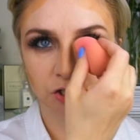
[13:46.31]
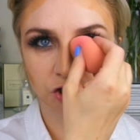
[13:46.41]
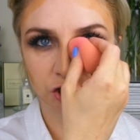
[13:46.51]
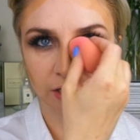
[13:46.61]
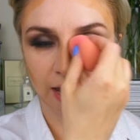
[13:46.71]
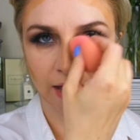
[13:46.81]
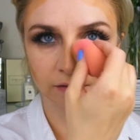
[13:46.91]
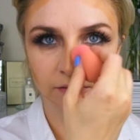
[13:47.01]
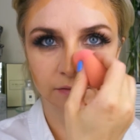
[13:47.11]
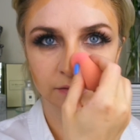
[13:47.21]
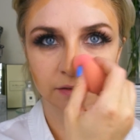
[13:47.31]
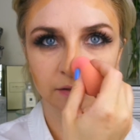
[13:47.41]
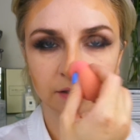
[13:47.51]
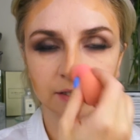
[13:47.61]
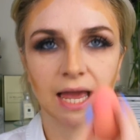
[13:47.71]
Chanel
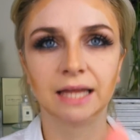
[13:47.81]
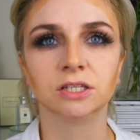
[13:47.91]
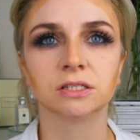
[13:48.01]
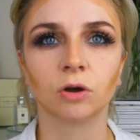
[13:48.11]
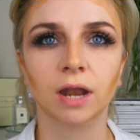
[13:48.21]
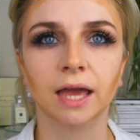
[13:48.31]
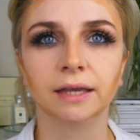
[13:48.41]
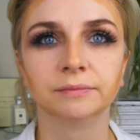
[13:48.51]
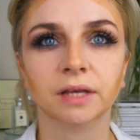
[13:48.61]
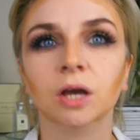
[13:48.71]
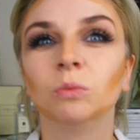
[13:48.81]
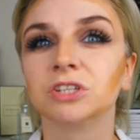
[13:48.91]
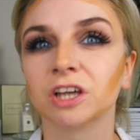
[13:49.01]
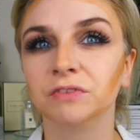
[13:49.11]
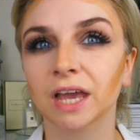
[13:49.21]
Tan De Soleil,
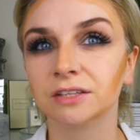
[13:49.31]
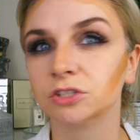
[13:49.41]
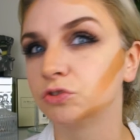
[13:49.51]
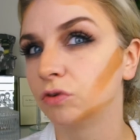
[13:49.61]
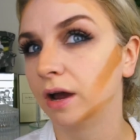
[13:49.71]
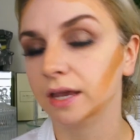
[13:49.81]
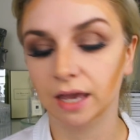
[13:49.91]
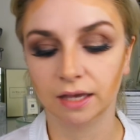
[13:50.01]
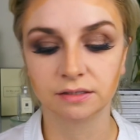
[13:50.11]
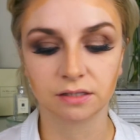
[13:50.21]
which I've yet to try yet.